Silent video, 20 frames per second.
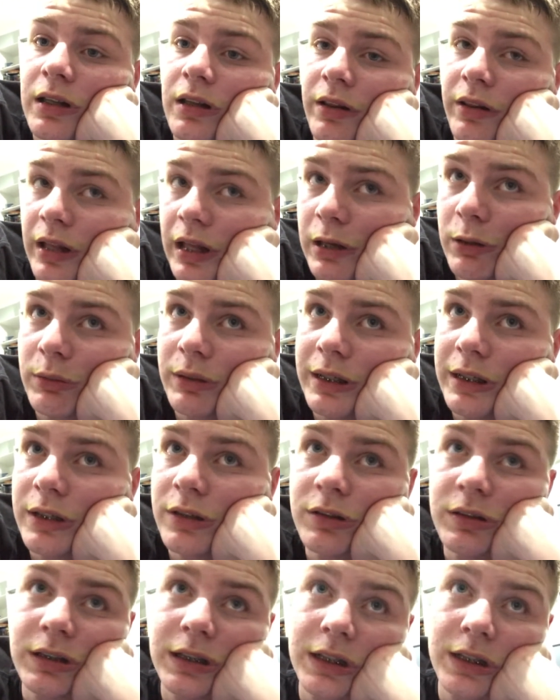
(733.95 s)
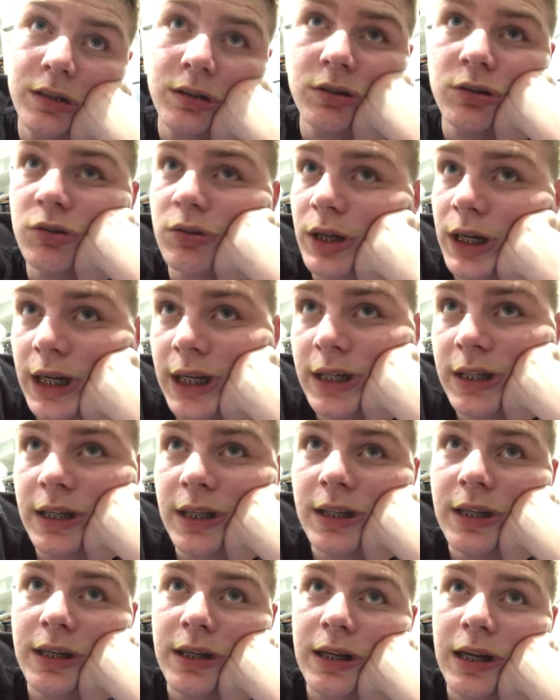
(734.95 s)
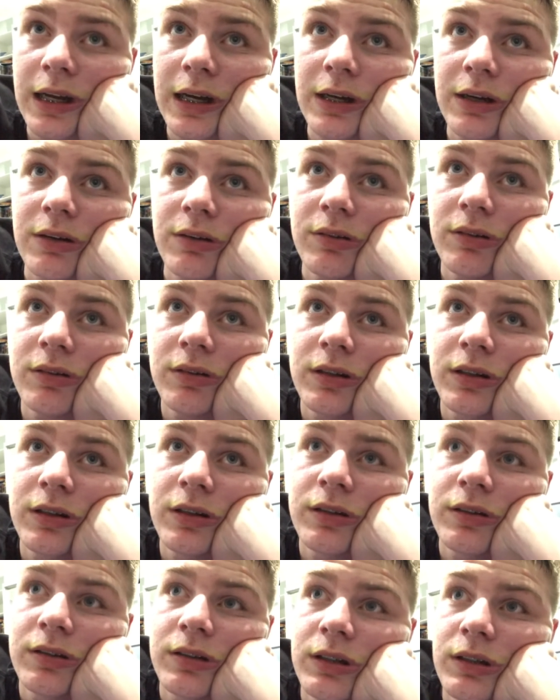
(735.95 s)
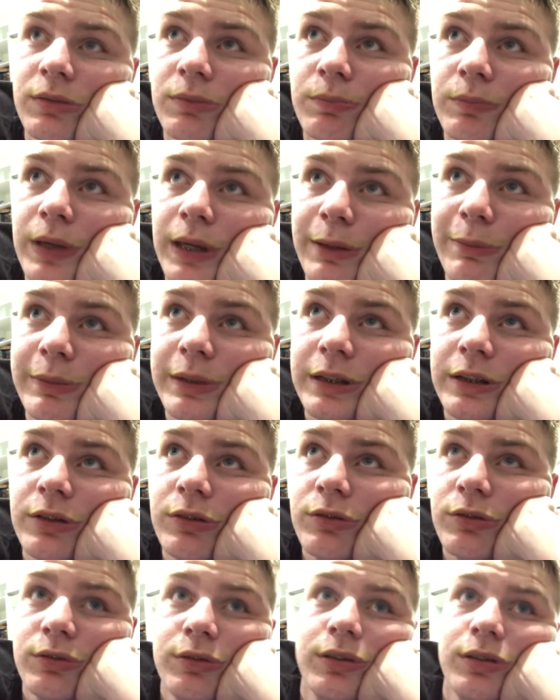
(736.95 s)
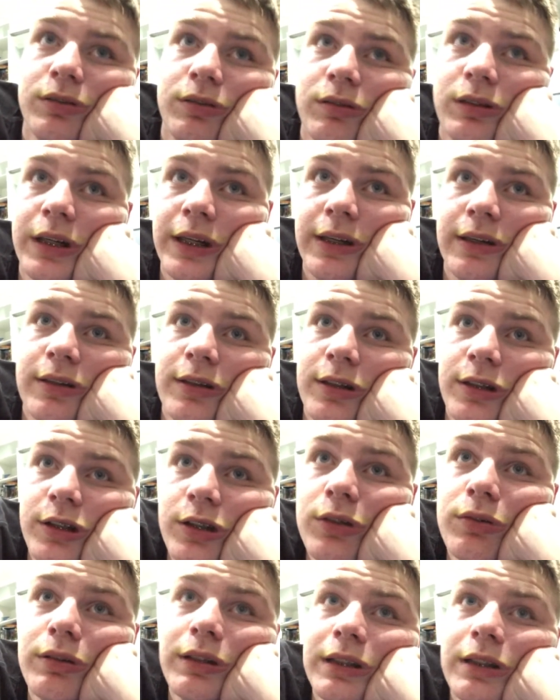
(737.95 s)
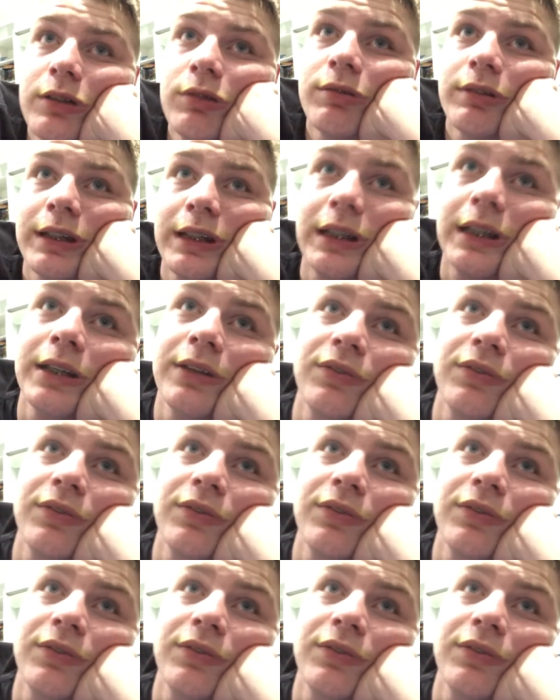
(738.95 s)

That way you can get the trade and then maybe you can get a uni degree